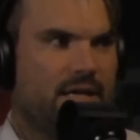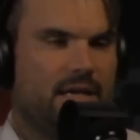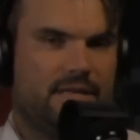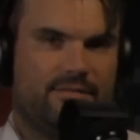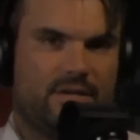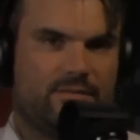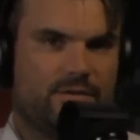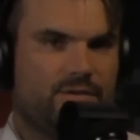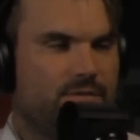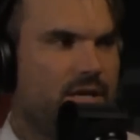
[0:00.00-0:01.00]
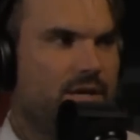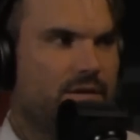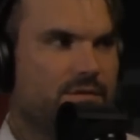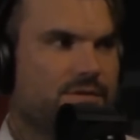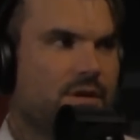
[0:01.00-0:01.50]
and lived there for two
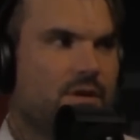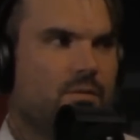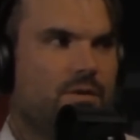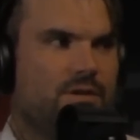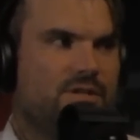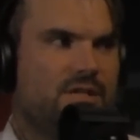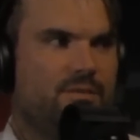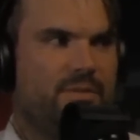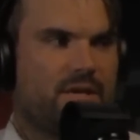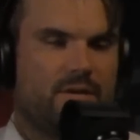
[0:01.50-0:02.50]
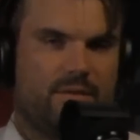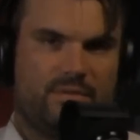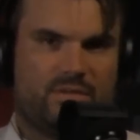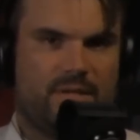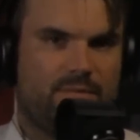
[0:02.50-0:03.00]
years when you see the bickering
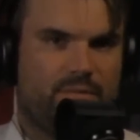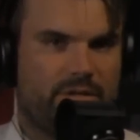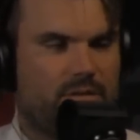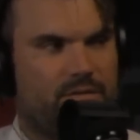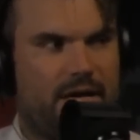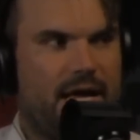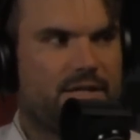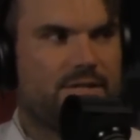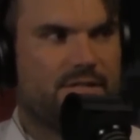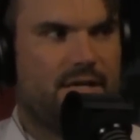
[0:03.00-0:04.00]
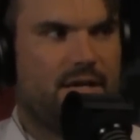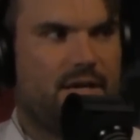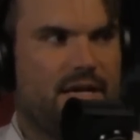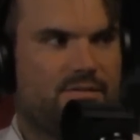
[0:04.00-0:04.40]
between the political factions there as